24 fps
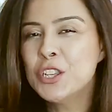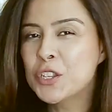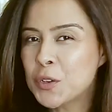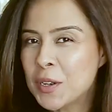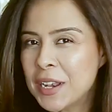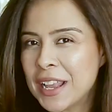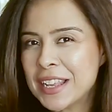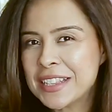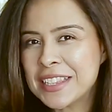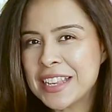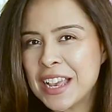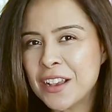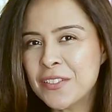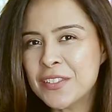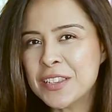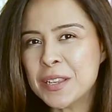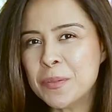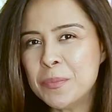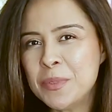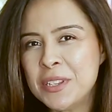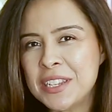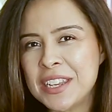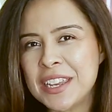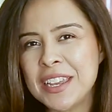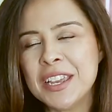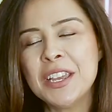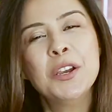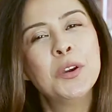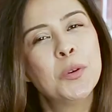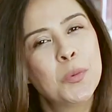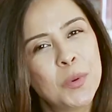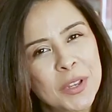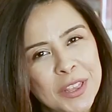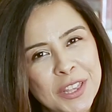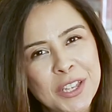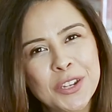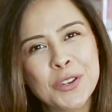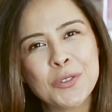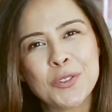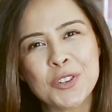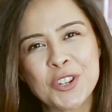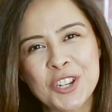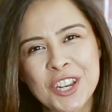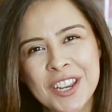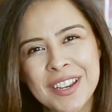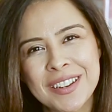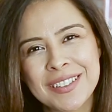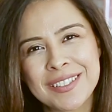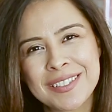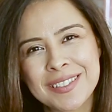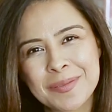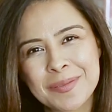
So let's have some tea with Anoushey.